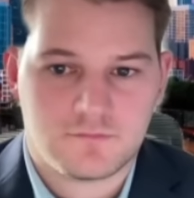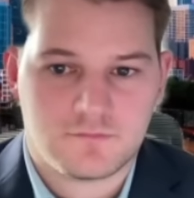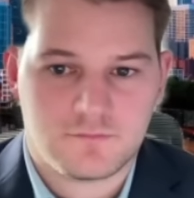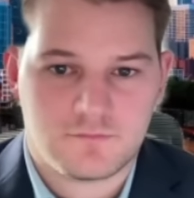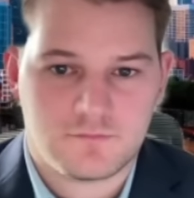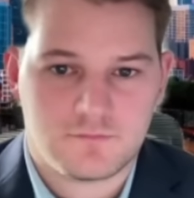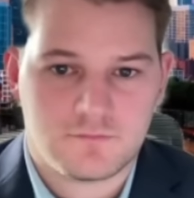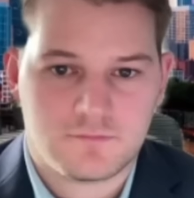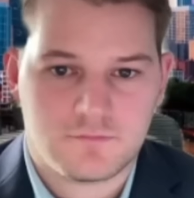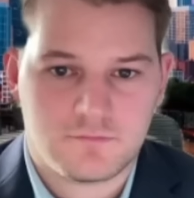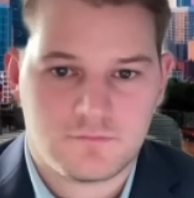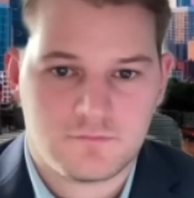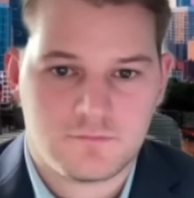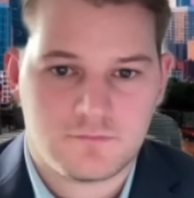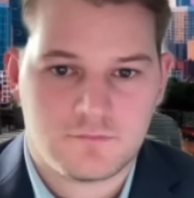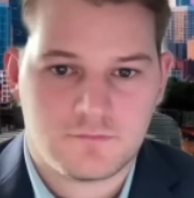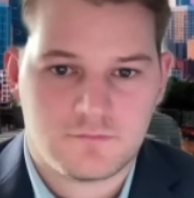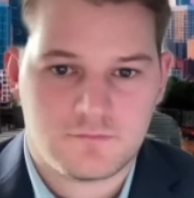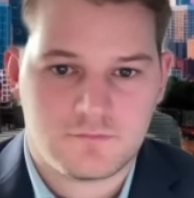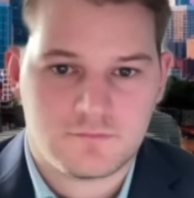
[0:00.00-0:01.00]

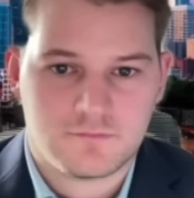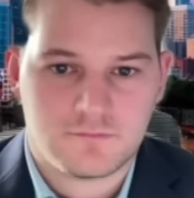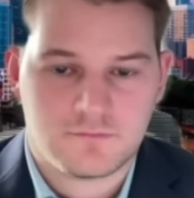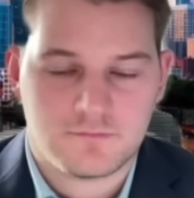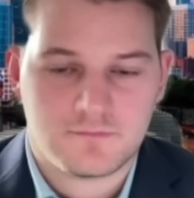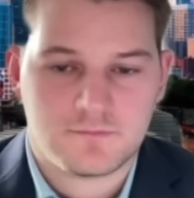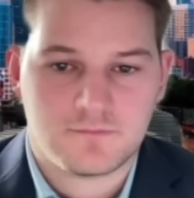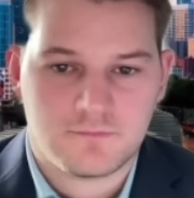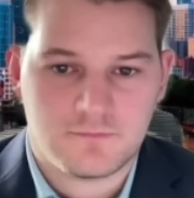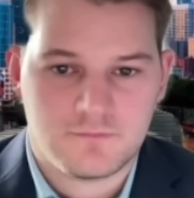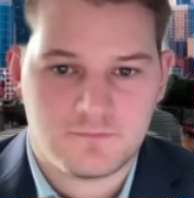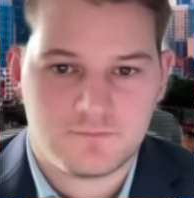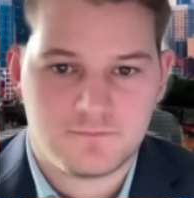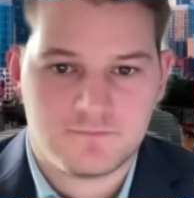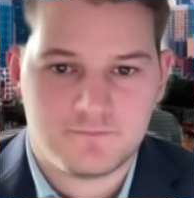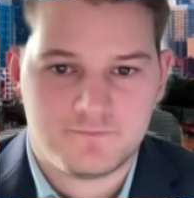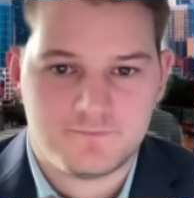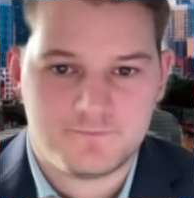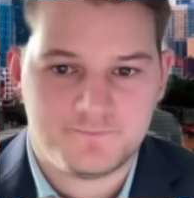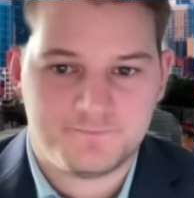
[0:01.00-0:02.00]

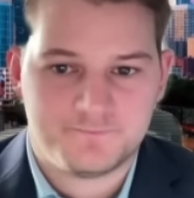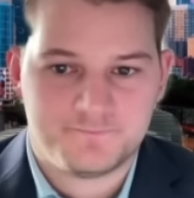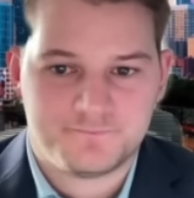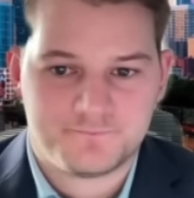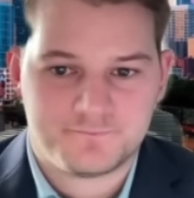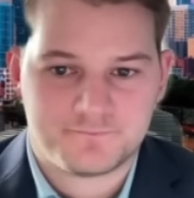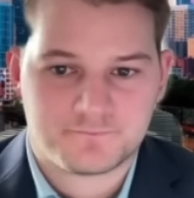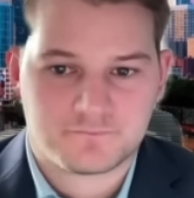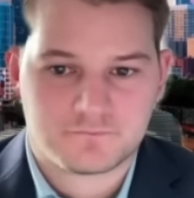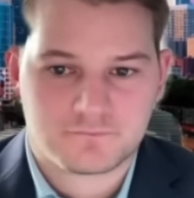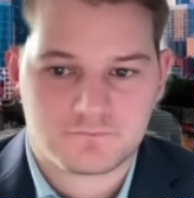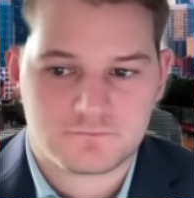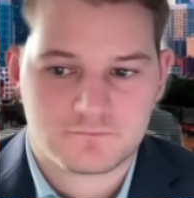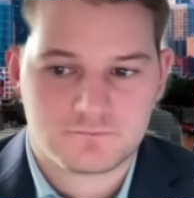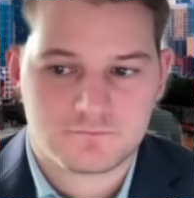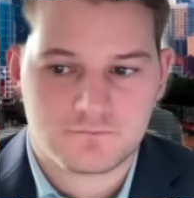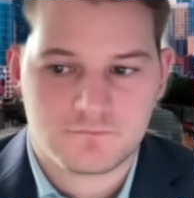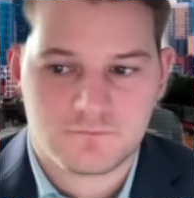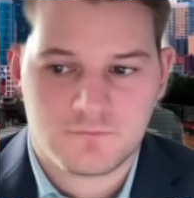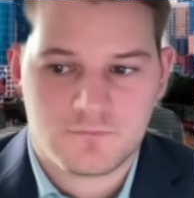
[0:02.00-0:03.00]

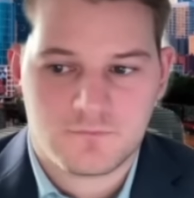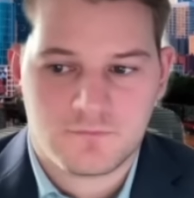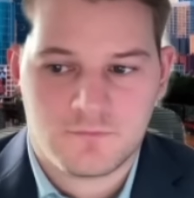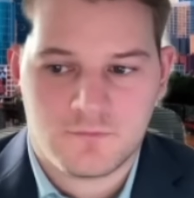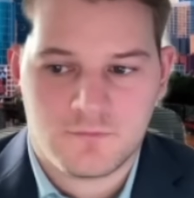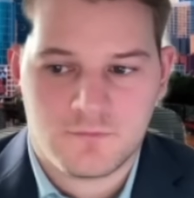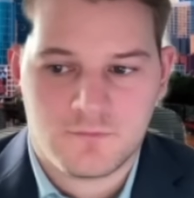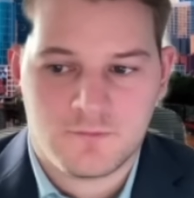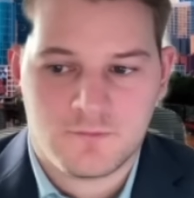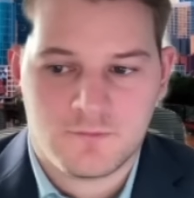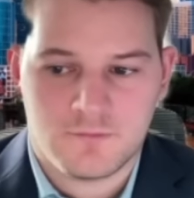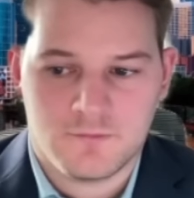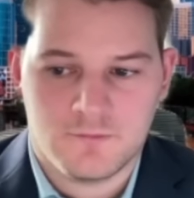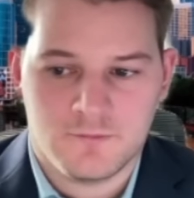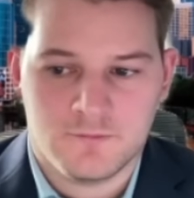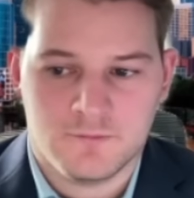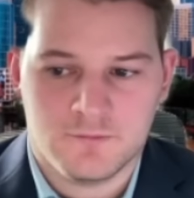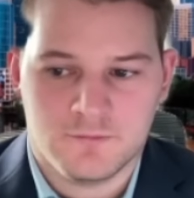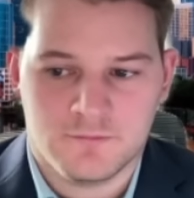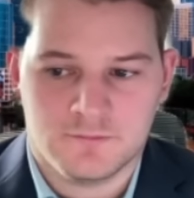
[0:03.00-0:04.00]

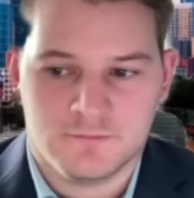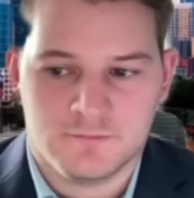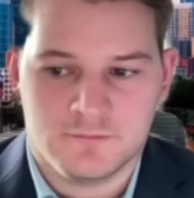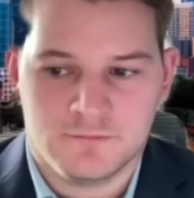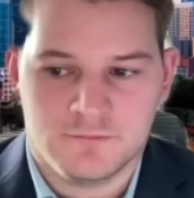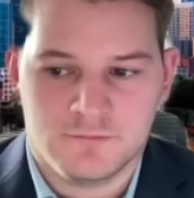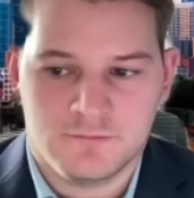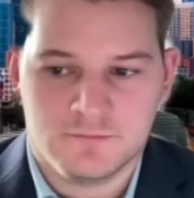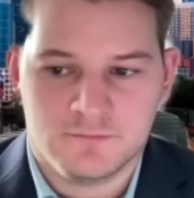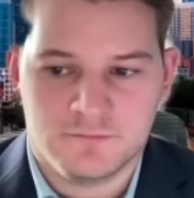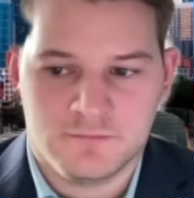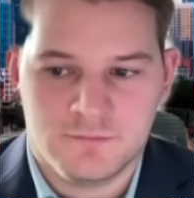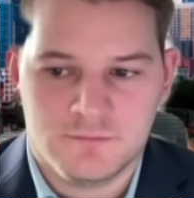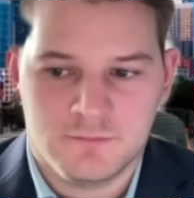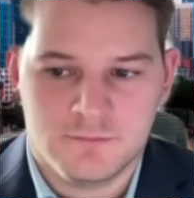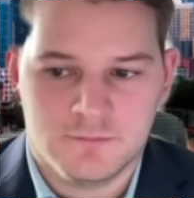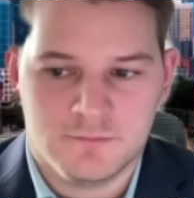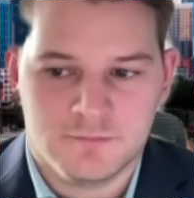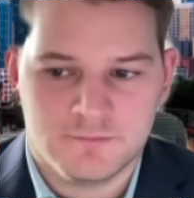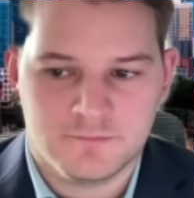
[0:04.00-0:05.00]

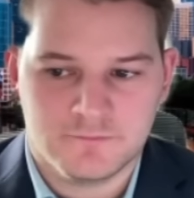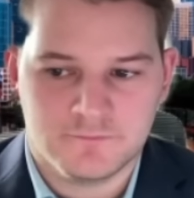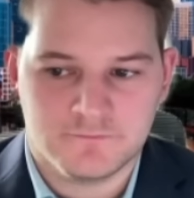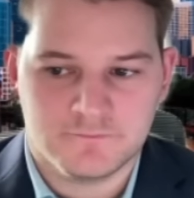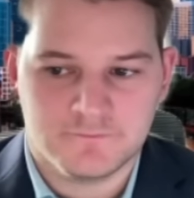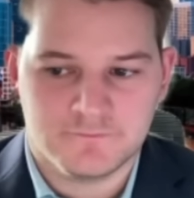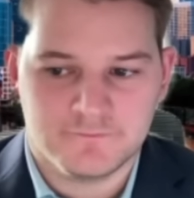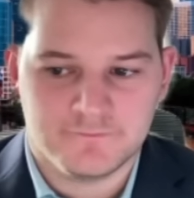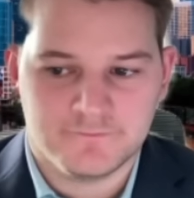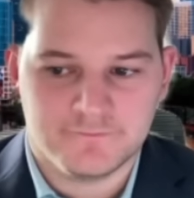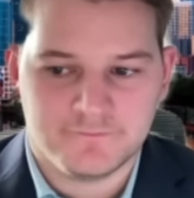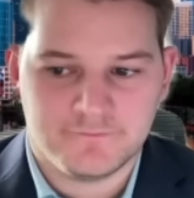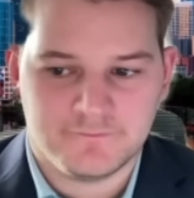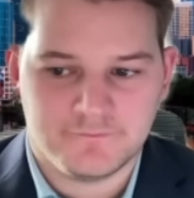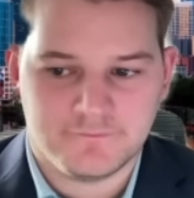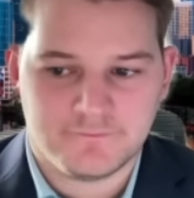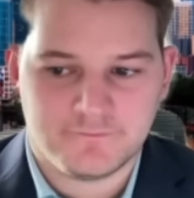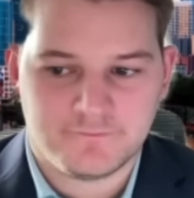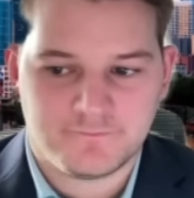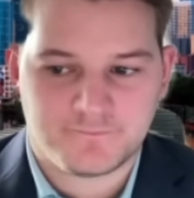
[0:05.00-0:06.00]
The person shown says nothing.